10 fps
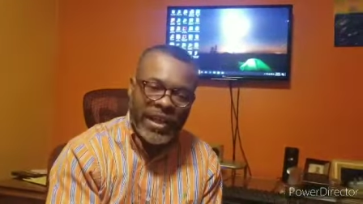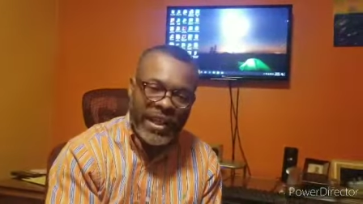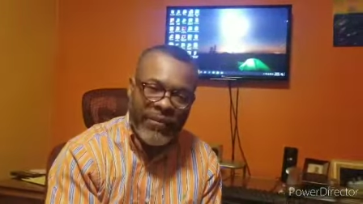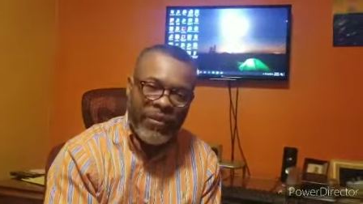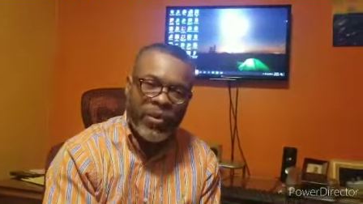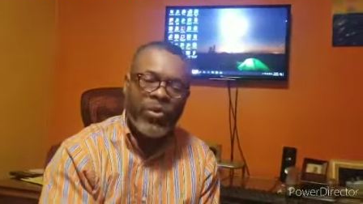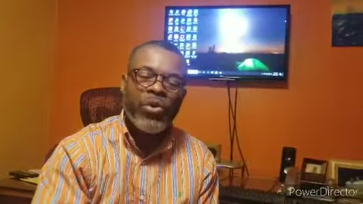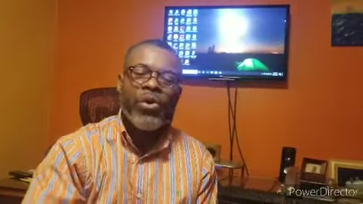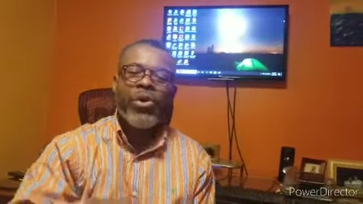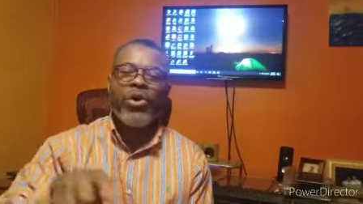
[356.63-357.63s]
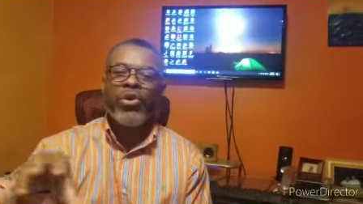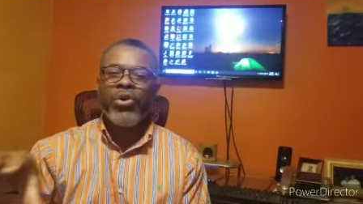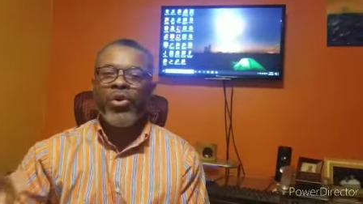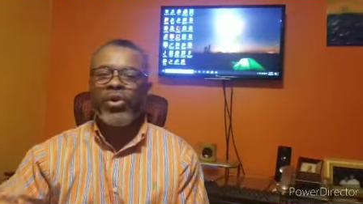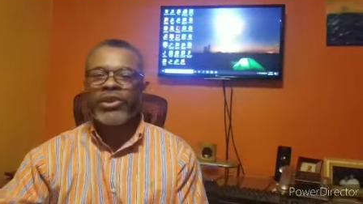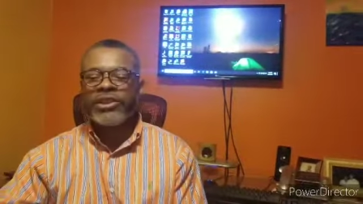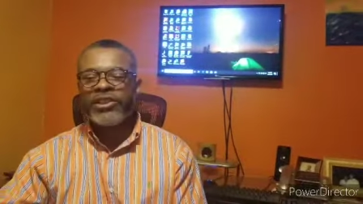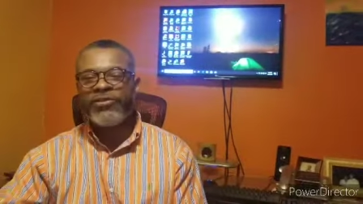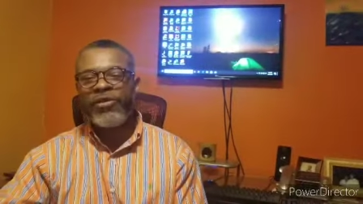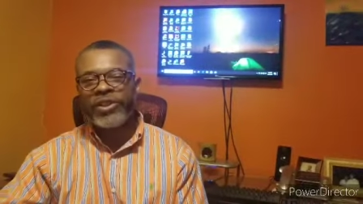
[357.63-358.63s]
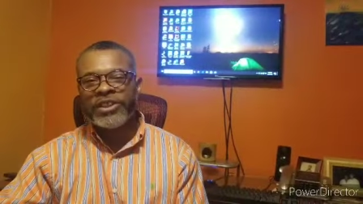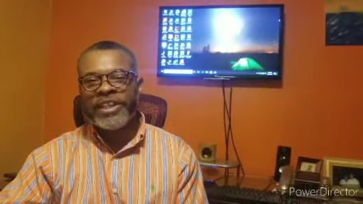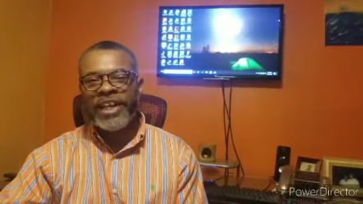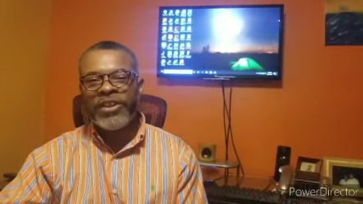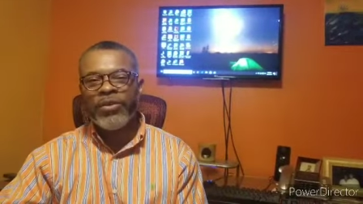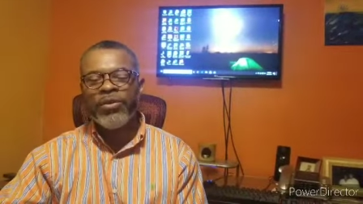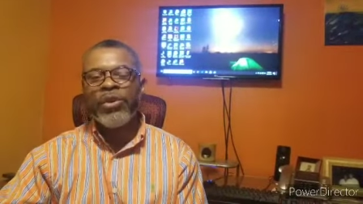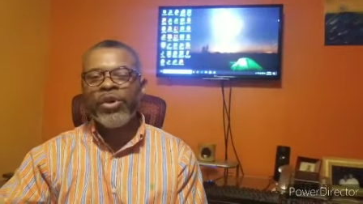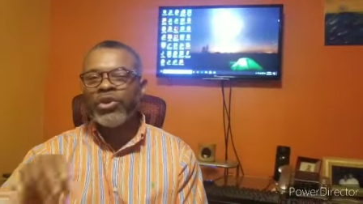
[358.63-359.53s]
leave you nor forsake you.